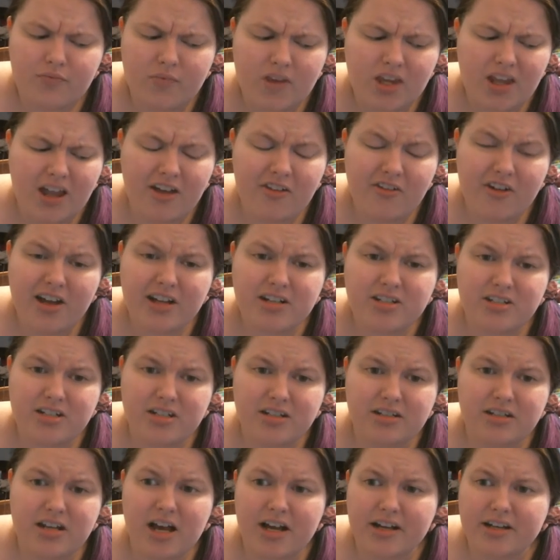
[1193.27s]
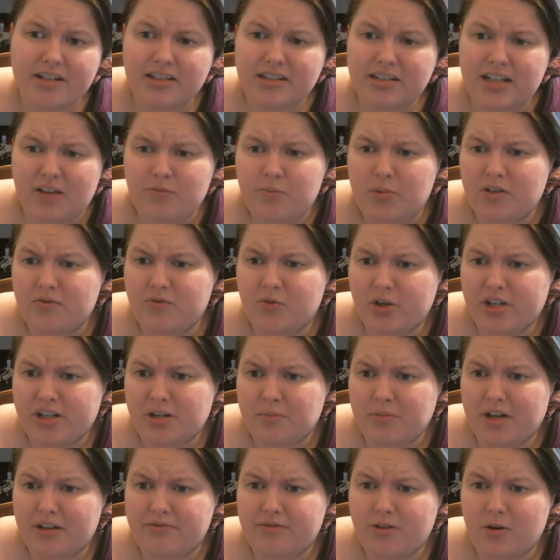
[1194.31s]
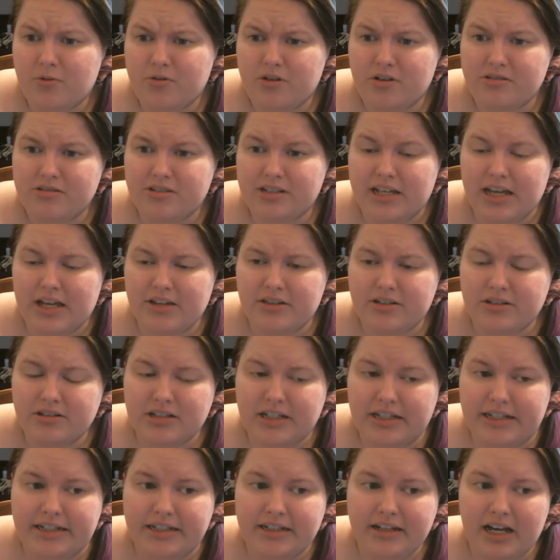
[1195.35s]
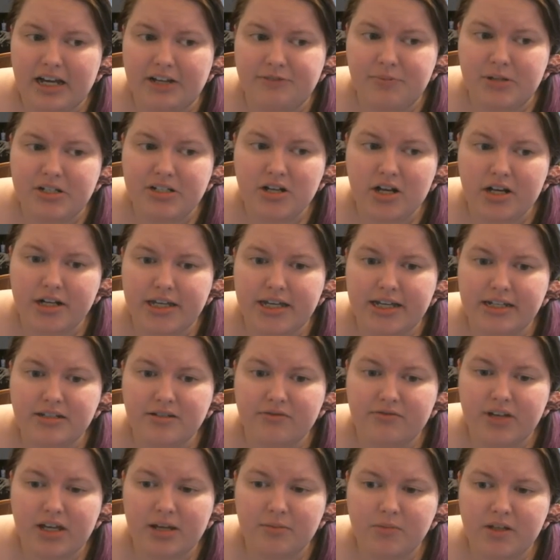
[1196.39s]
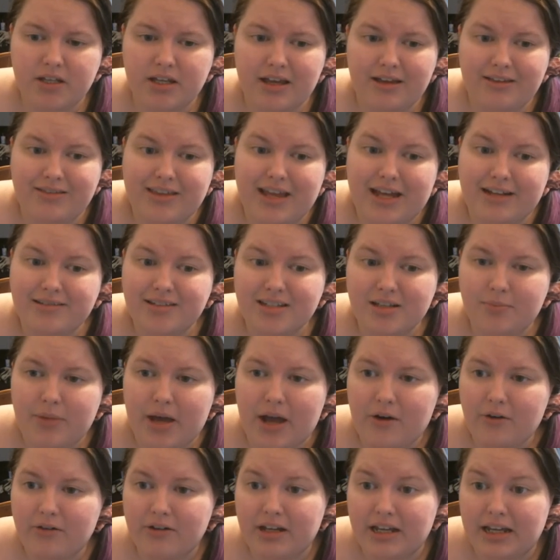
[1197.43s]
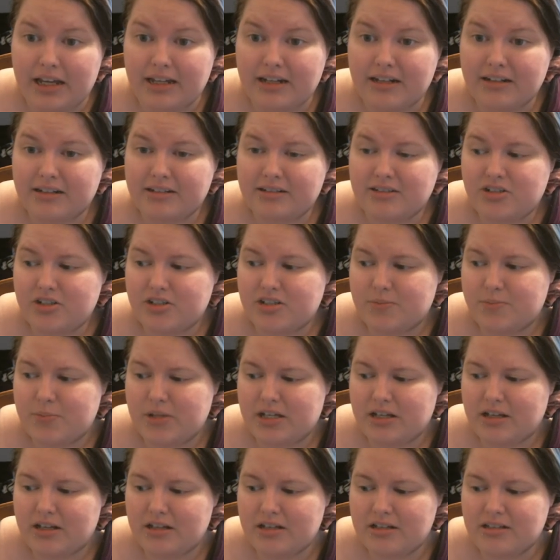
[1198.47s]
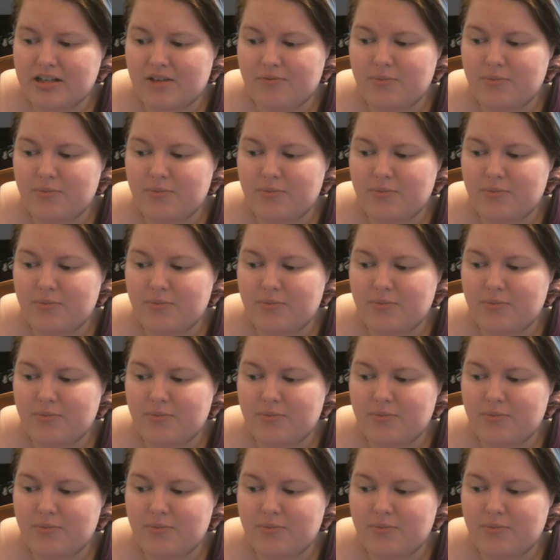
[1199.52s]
I've actually, not gonna lie, been avoiding my phone altogether. Like, I've been talking to family and that's about it, just because I've